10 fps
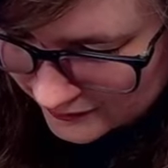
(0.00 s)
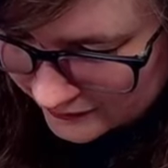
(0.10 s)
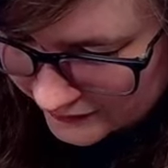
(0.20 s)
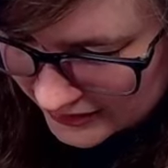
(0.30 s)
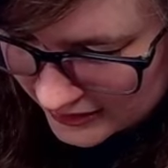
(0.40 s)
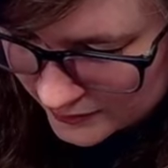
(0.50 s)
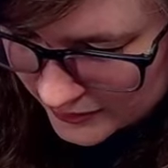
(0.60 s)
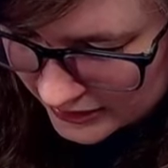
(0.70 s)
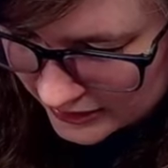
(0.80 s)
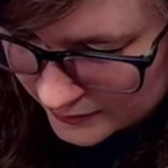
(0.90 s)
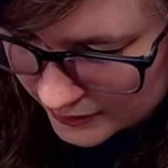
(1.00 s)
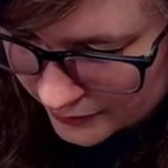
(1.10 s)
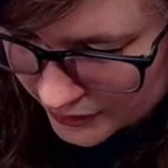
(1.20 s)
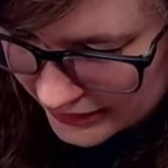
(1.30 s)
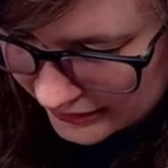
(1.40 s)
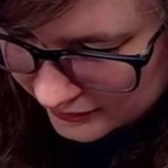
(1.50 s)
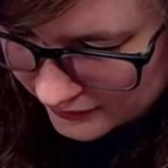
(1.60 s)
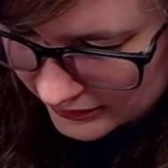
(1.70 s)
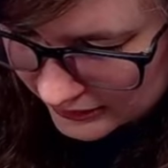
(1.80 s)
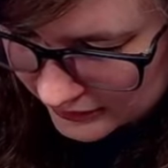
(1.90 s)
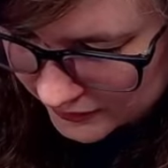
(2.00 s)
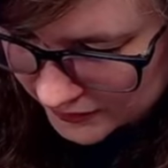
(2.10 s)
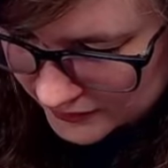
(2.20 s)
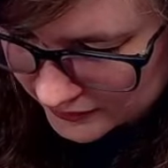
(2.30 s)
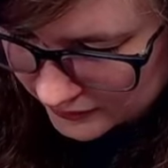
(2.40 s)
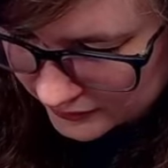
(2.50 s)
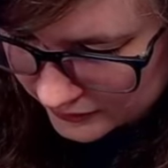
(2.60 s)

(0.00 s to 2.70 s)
Fighting my brain right now, so